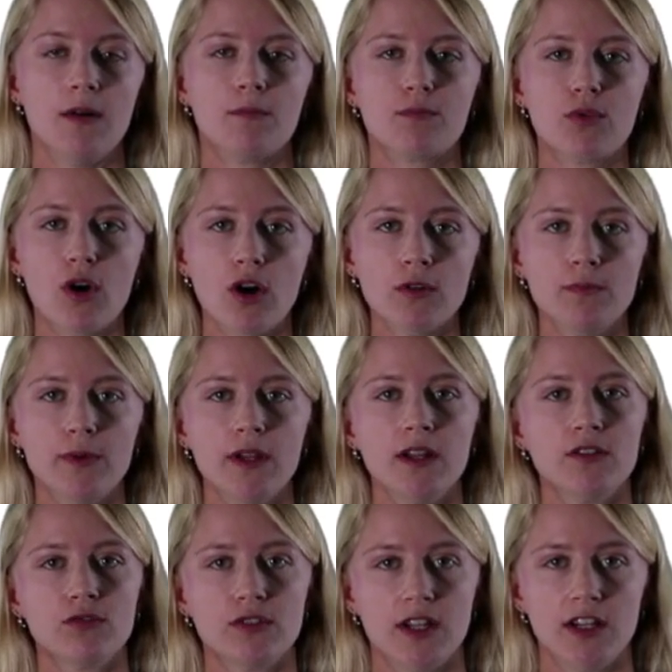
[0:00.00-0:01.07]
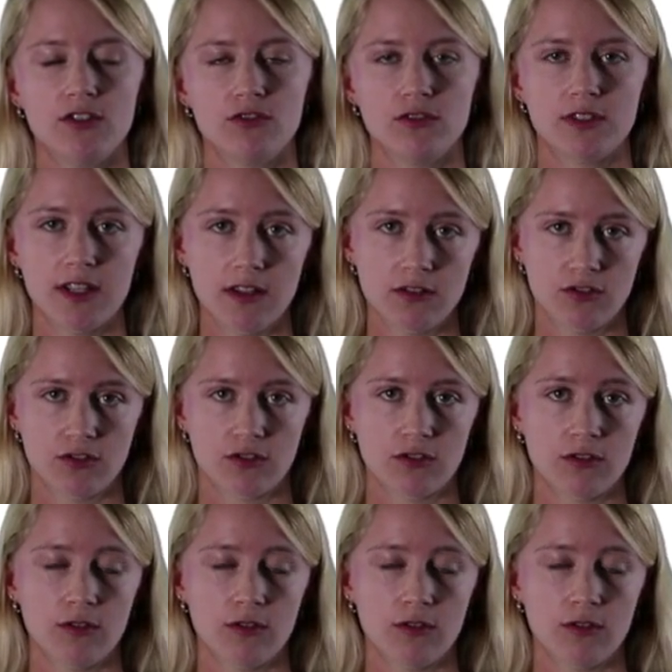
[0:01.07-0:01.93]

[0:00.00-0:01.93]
broadband rotational sensor,